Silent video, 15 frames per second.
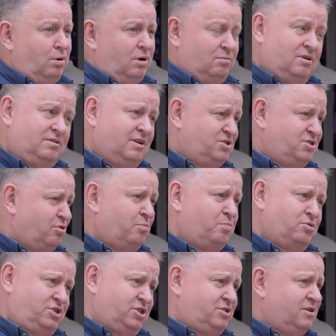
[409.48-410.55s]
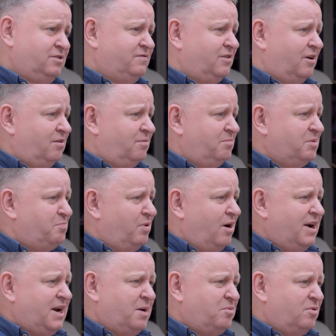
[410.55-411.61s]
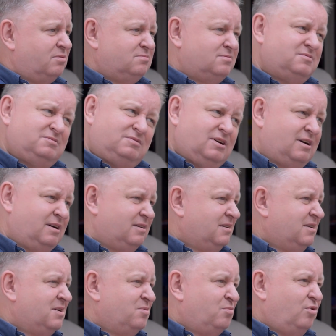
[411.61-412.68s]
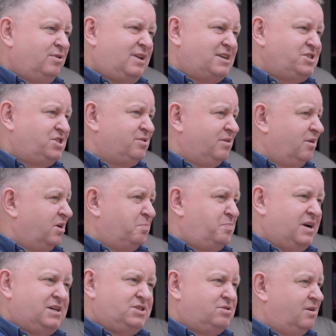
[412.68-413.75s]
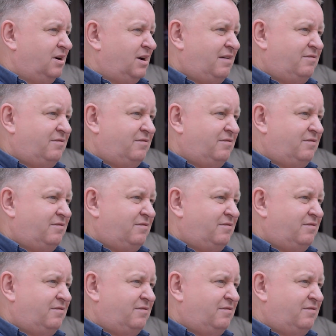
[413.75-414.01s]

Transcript: well, let's you not know? push it too far. I mean, pineapple, yeah. What yeah. that's doing on a pizza, I